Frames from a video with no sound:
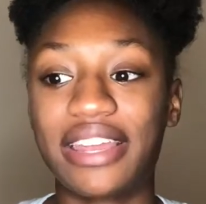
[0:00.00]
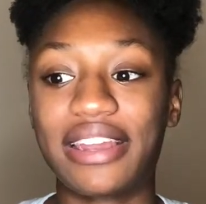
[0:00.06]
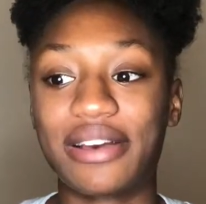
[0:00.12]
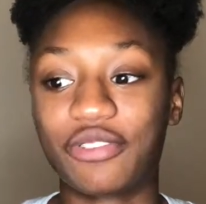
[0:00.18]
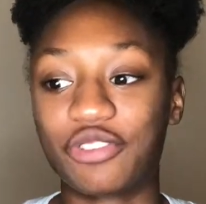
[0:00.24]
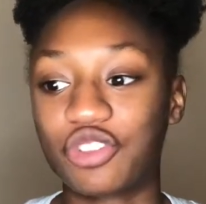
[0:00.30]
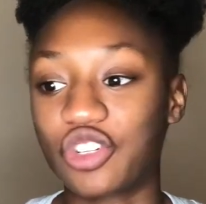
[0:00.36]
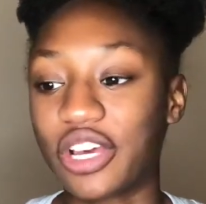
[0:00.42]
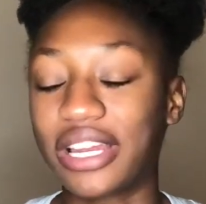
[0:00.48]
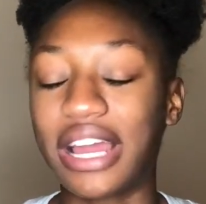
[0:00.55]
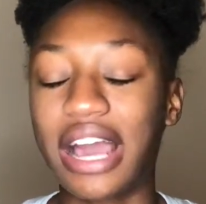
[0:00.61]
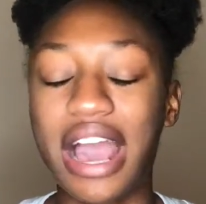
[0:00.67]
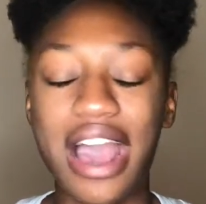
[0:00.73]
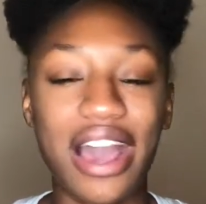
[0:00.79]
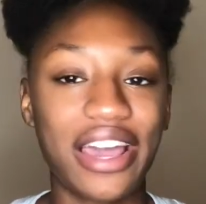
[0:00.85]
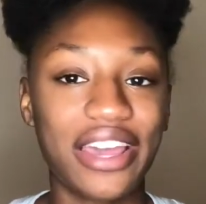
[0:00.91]
and I was trying to
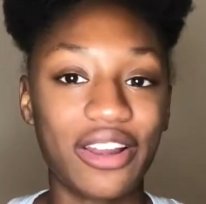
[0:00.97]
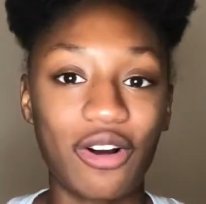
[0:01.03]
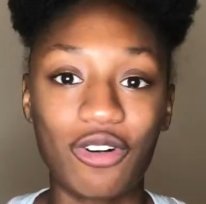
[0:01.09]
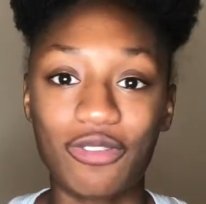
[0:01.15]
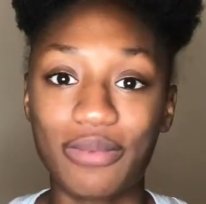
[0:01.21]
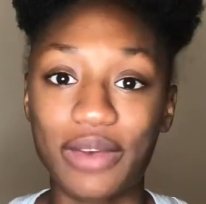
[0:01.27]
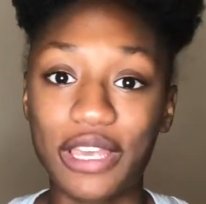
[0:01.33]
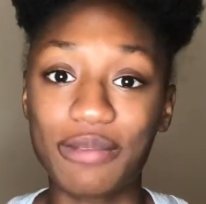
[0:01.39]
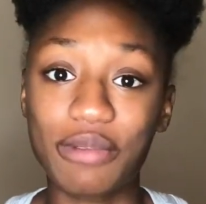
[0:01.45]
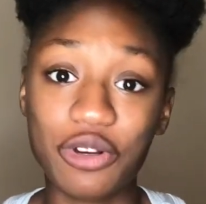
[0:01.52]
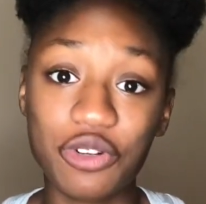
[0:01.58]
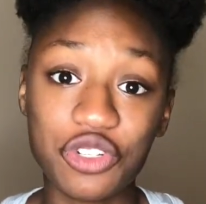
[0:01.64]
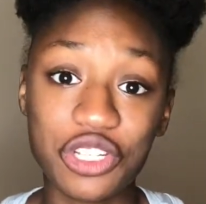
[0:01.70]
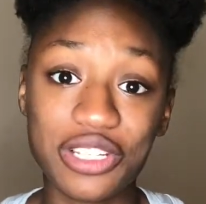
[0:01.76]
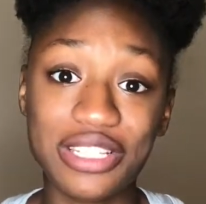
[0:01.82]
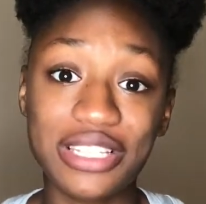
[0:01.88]
hide all of my
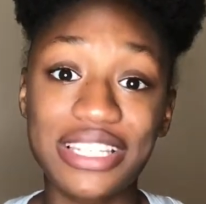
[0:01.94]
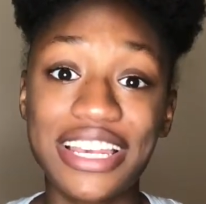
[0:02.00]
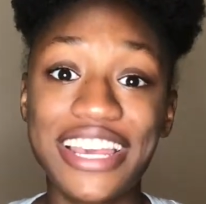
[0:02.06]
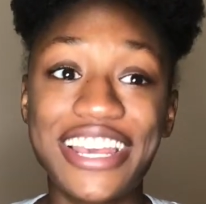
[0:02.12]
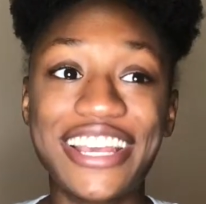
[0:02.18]
emotions